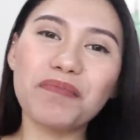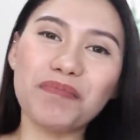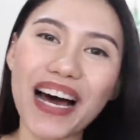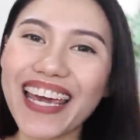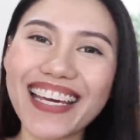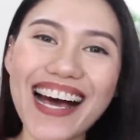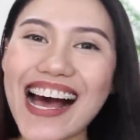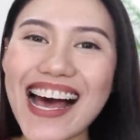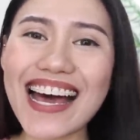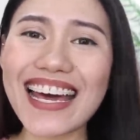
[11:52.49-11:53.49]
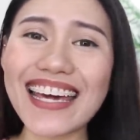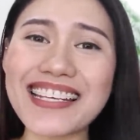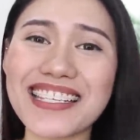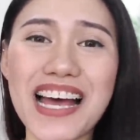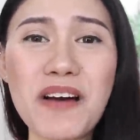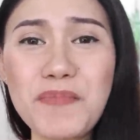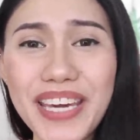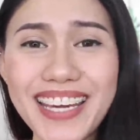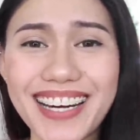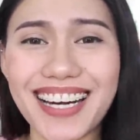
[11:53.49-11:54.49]
Bye, guys! Up
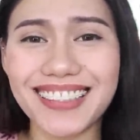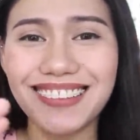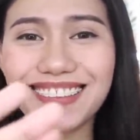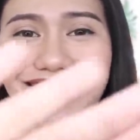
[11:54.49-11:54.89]
here!